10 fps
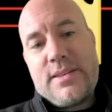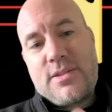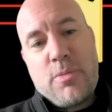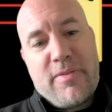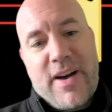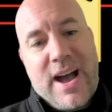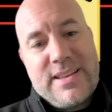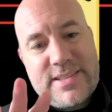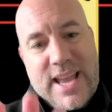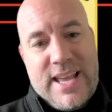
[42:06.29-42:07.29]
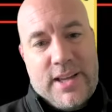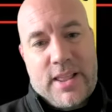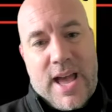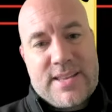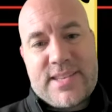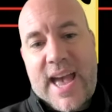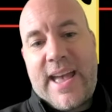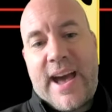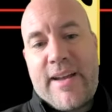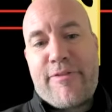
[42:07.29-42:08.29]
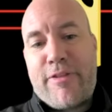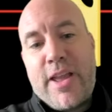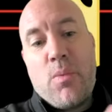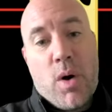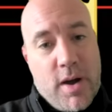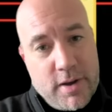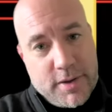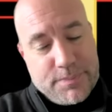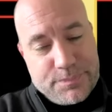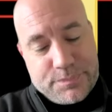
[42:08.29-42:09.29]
supervised in-class AI free work.